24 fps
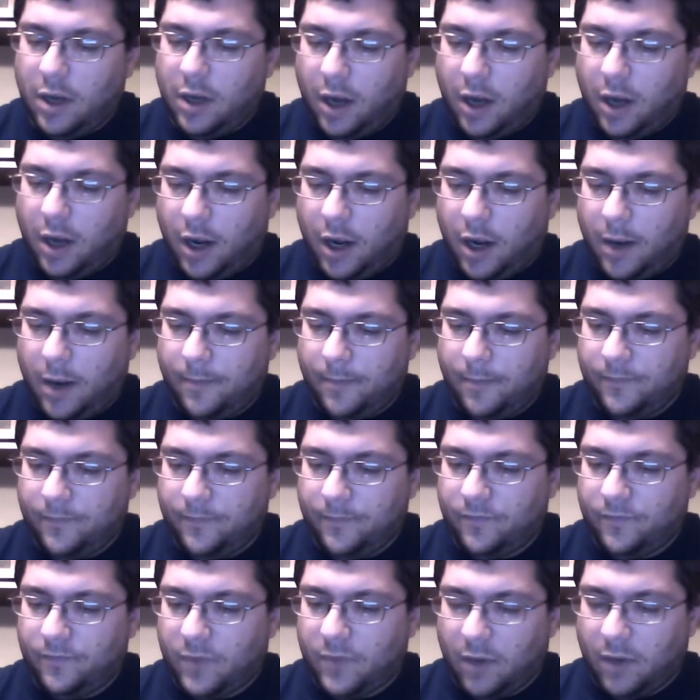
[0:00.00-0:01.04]
uh,
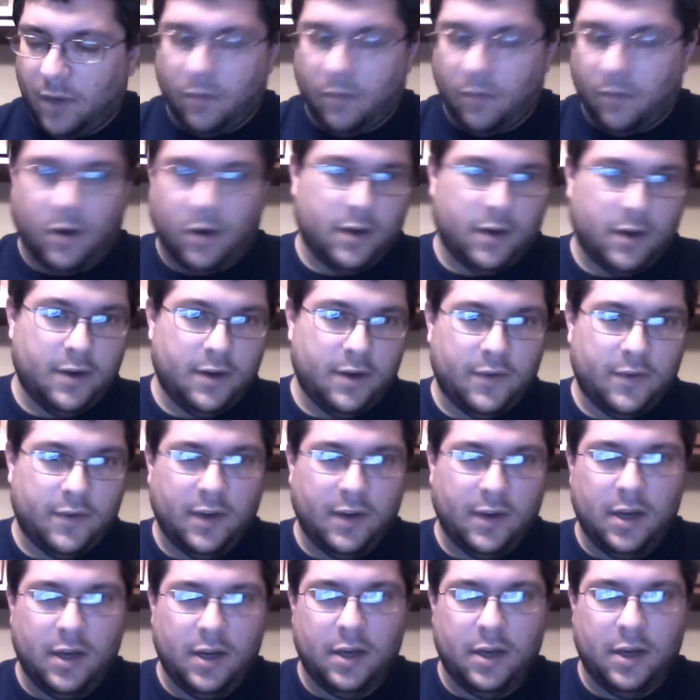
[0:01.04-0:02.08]
that wanted to
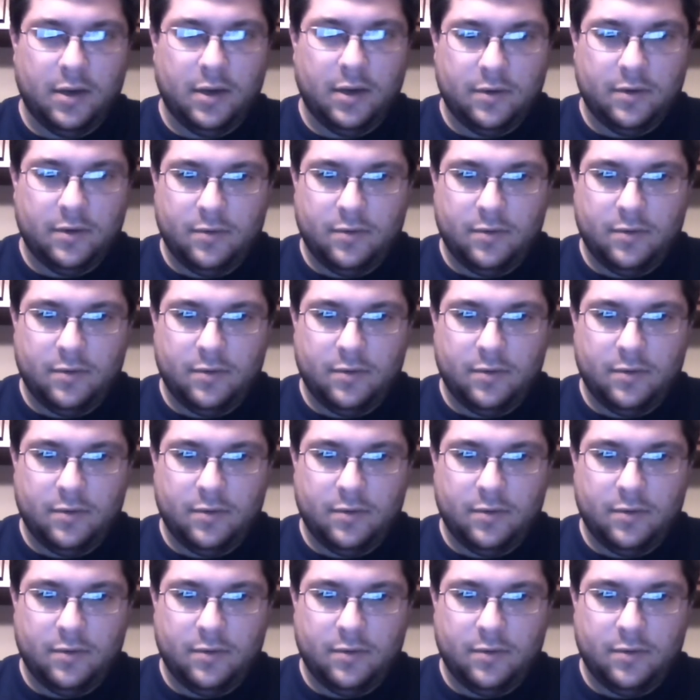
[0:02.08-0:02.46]
see,